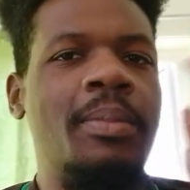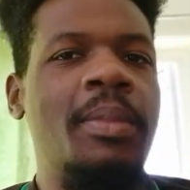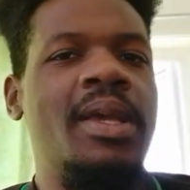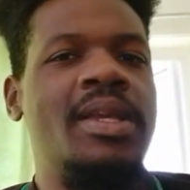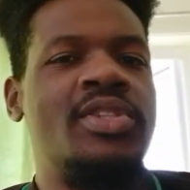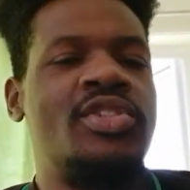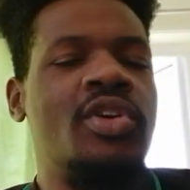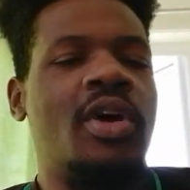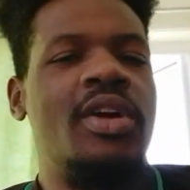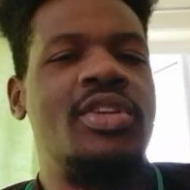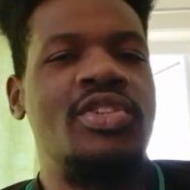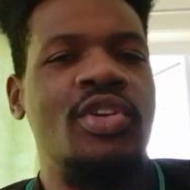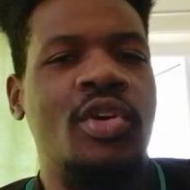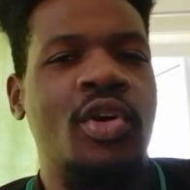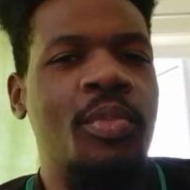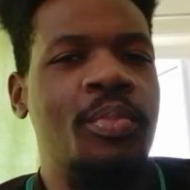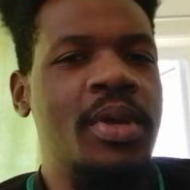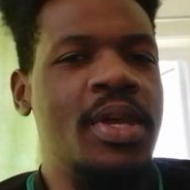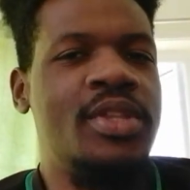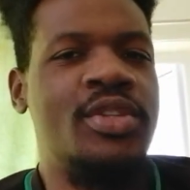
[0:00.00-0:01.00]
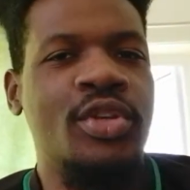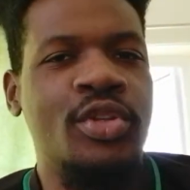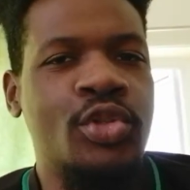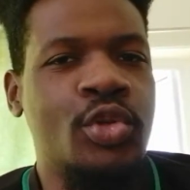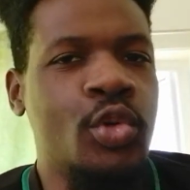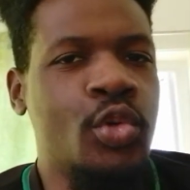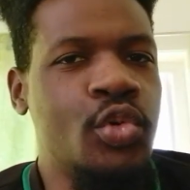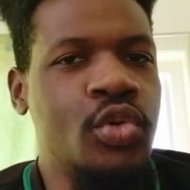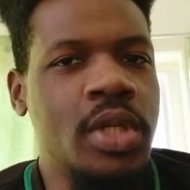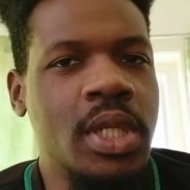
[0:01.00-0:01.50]
you make Georgia go beat a
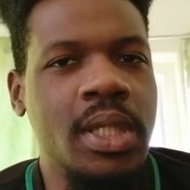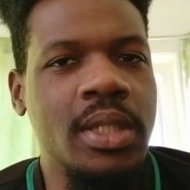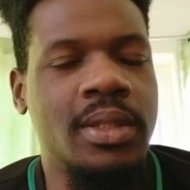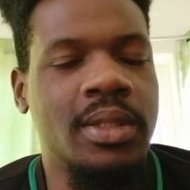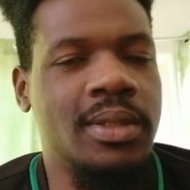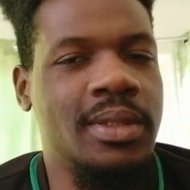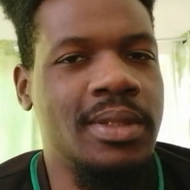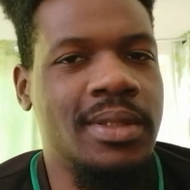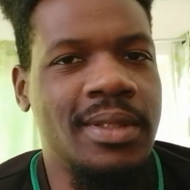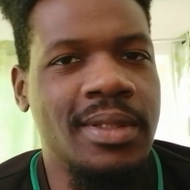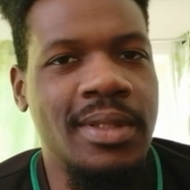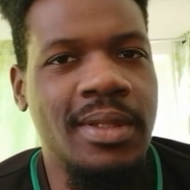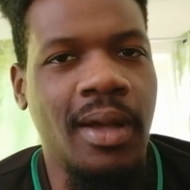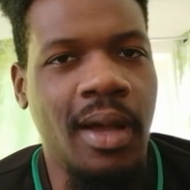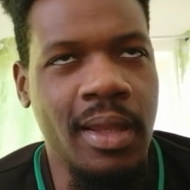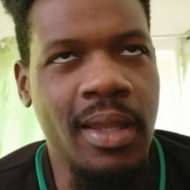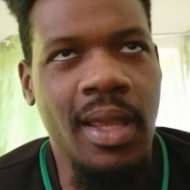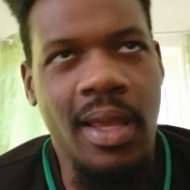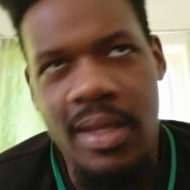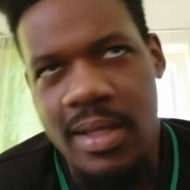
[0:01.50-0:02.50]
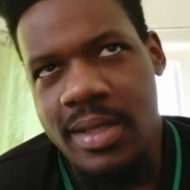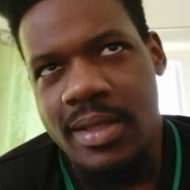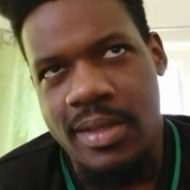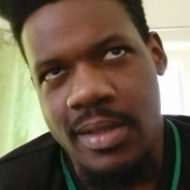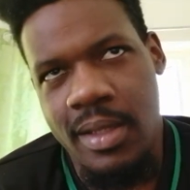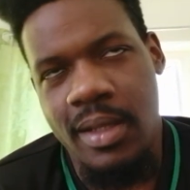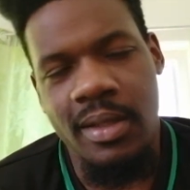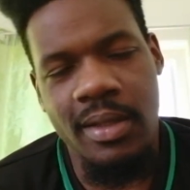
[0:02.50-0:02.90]
2 0. Yes,